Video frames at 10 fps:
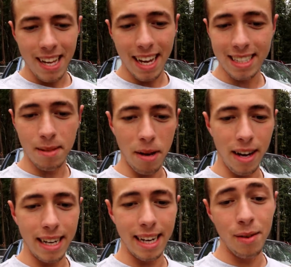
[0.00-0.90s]
That's
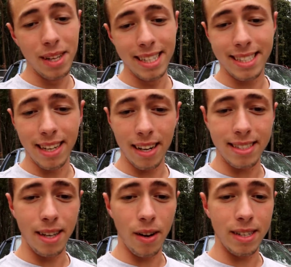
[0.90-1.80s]
about it. It really
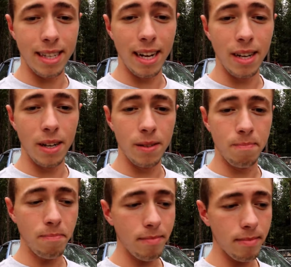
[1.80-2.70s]
sucks though, because I know
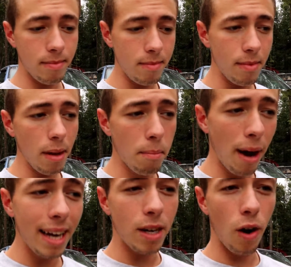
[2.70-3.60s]

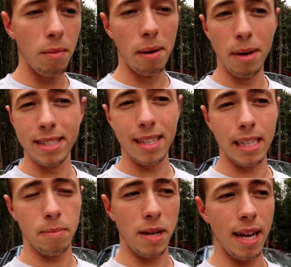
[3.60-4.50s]
my
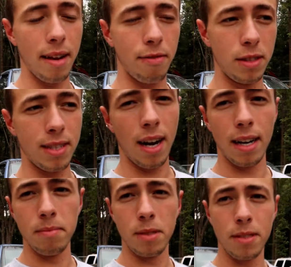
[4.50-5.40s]
Mustang's been hit a few
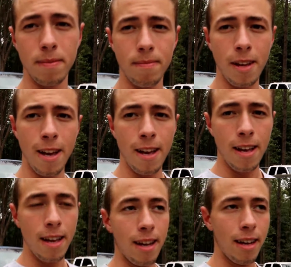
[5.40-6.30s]
times,
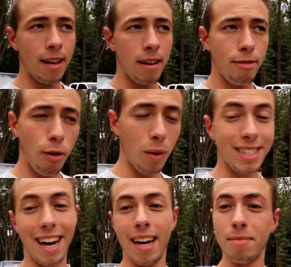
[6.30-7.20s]
4
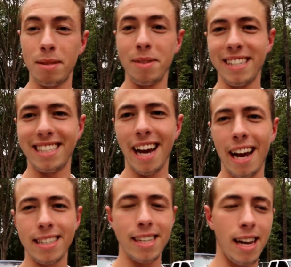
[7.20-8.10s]
times to be
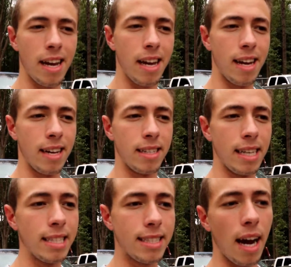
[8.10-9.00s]
exact, and
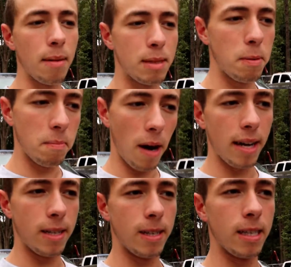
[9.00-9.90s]
each time it's been
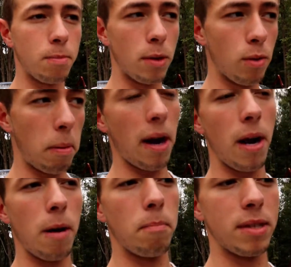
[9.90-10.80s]
minor and it's been
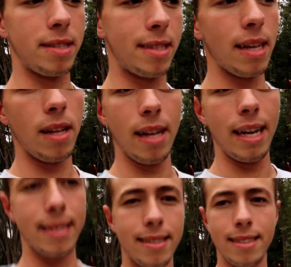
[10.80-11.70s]
repaired, but still
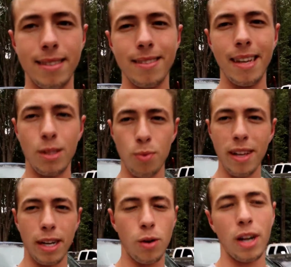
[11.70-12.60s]
it's
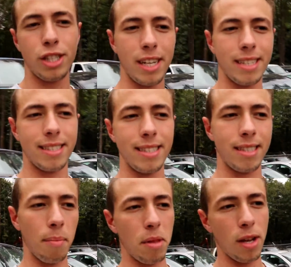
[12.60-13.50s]
really crushing to see
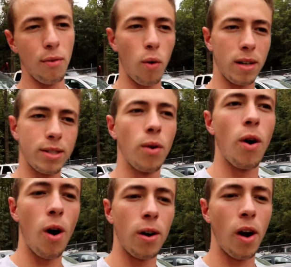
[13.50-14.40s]
something you've worked so
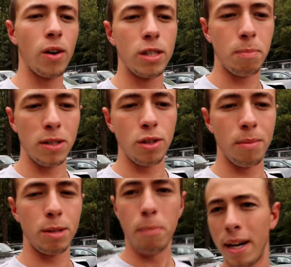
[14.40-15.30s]
hard on or spent so
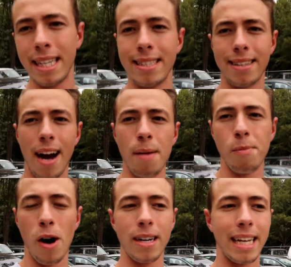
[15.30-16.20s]
much money and
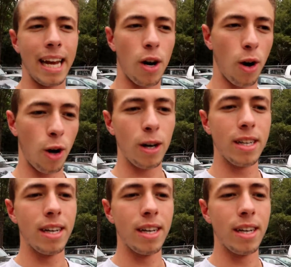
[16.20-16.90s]
time on get hurt.